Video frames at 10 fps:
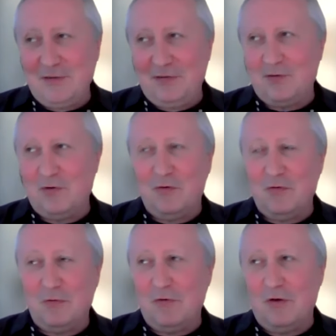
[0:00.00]

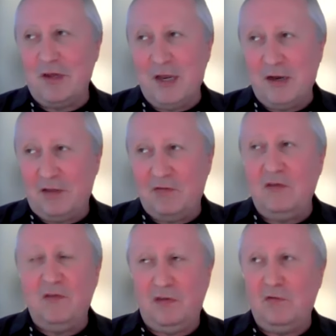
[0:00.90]
So again, I
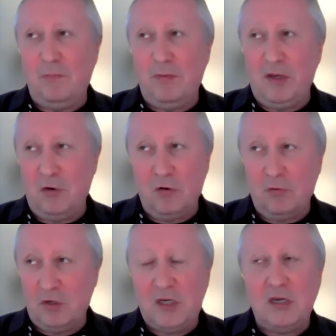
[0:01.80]
think this is a big
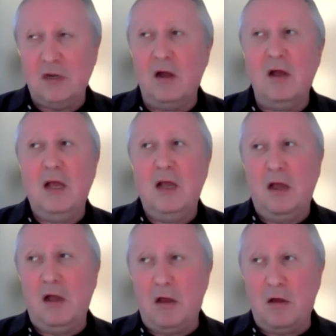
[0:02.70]
unknown here.
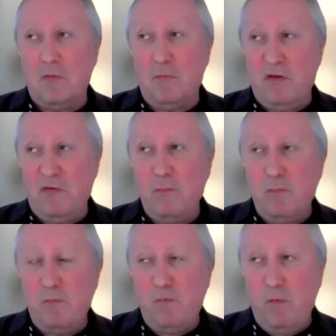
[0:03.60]

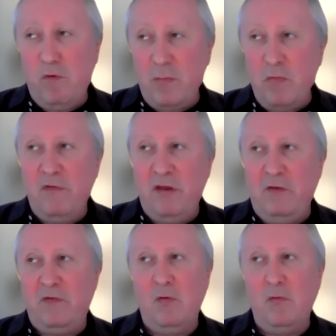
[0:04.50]
We're moving
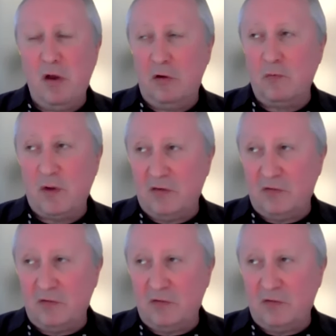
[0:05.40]
from a world where